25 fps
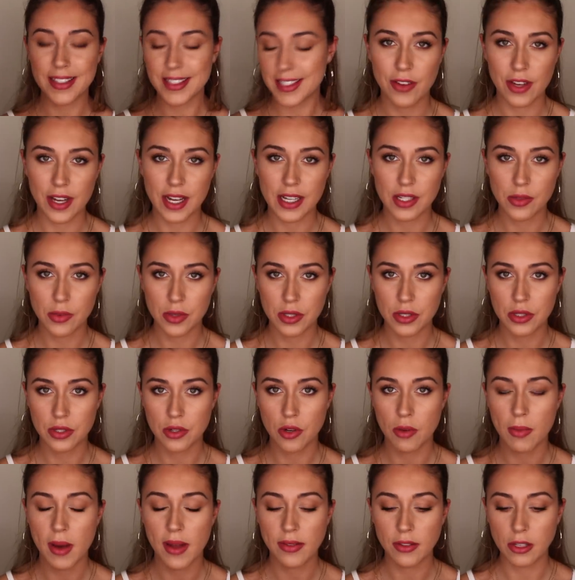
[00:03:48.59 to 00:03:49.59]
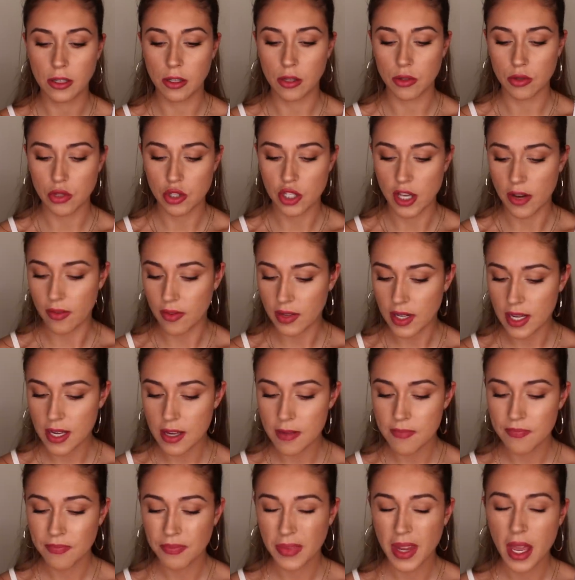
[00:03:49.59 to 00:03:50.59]
You guys want to know about the
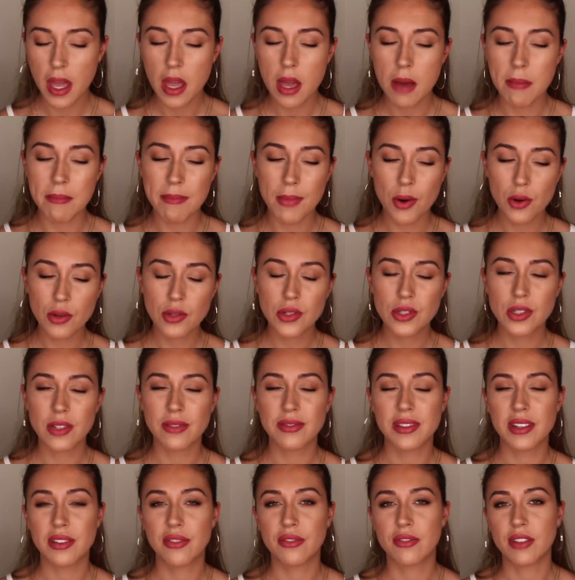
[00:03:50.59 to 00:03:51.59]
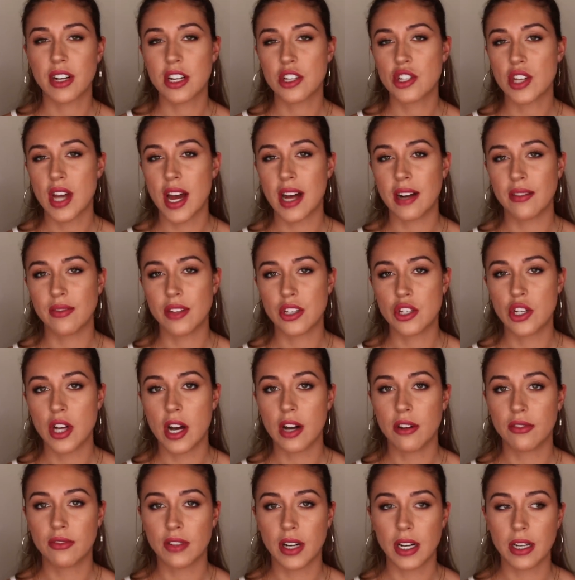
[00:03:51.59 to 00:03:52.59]
longevity? Most of the fresh out of the
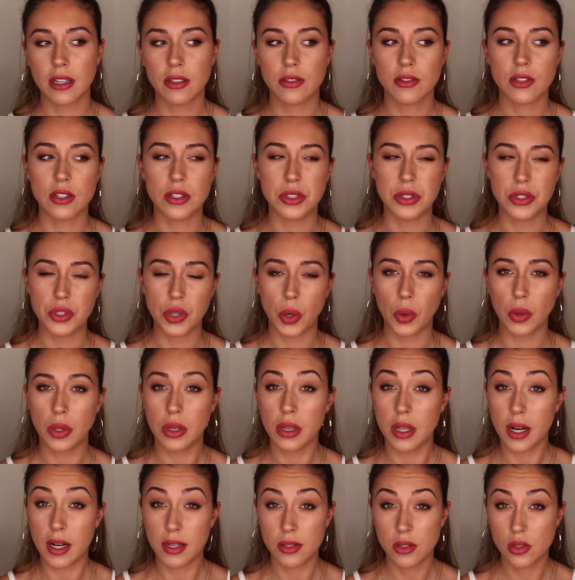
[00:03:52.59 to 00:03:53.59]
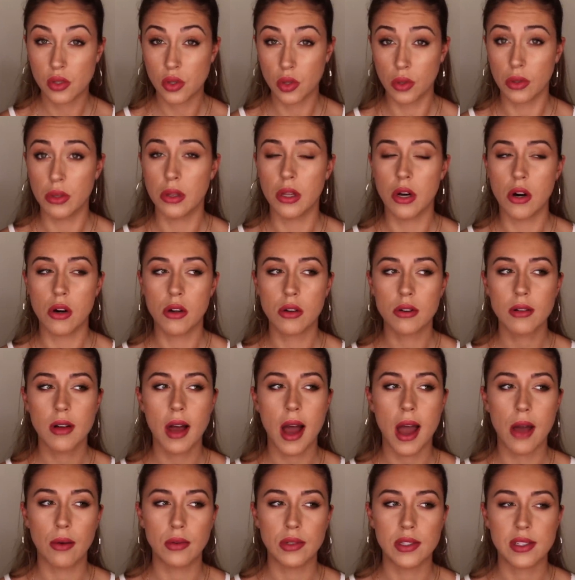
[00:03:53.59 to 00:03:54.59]
shower fragrances don't last too long.
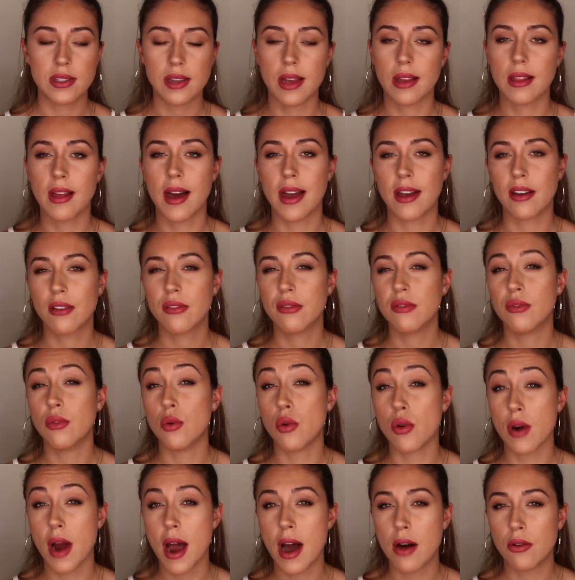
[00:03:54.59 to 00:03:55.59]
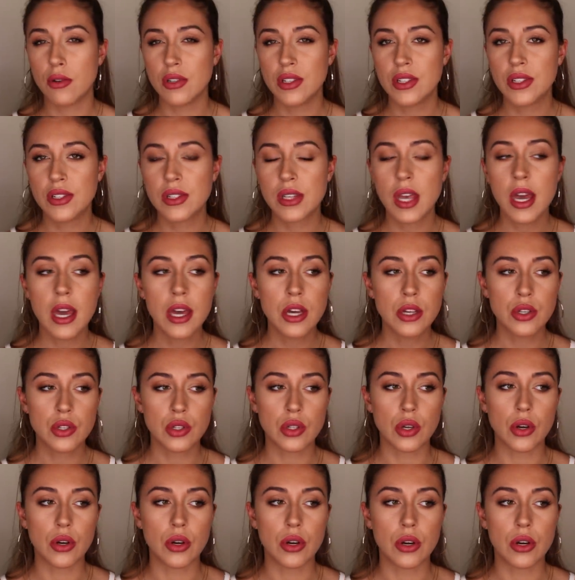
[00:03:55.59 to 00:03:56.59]
I would say like 4 hours.
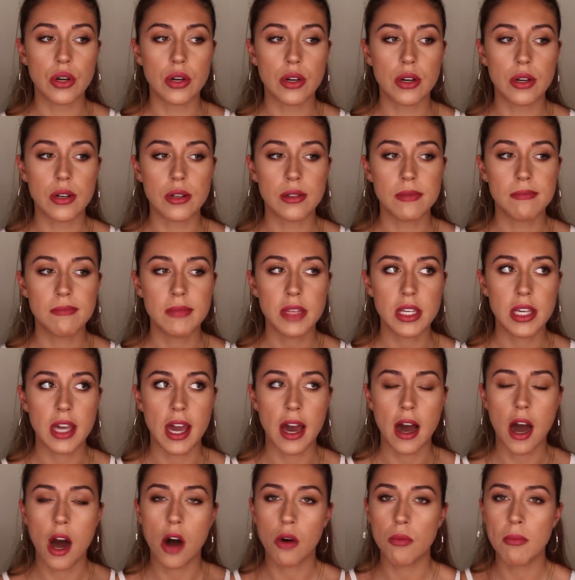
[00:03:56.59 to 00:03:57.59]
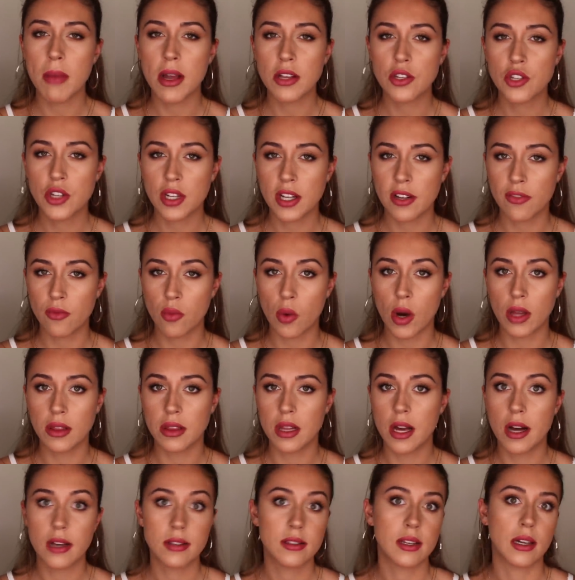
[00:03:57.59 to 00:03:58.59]
So yeah, I'll mention if one
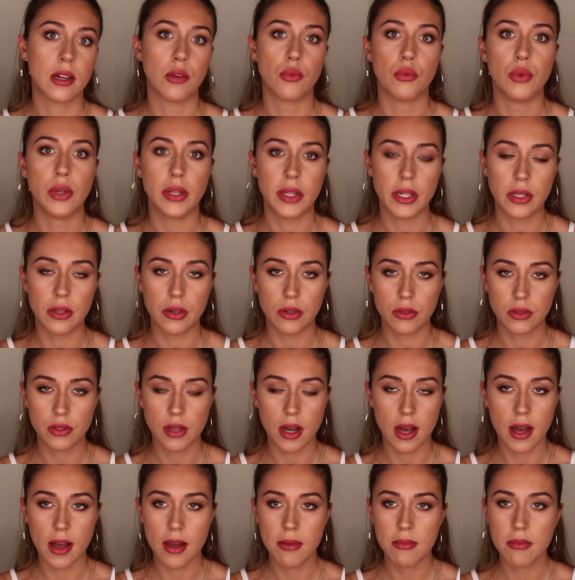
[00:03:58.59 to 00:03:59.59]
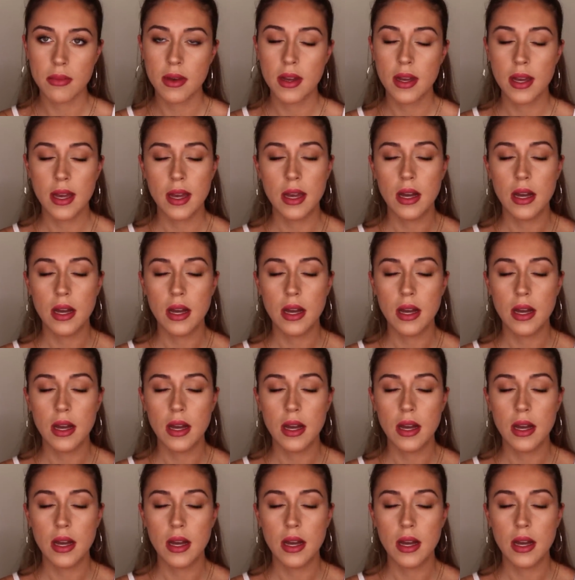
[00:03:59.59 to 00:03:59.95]
lasts like a really long time.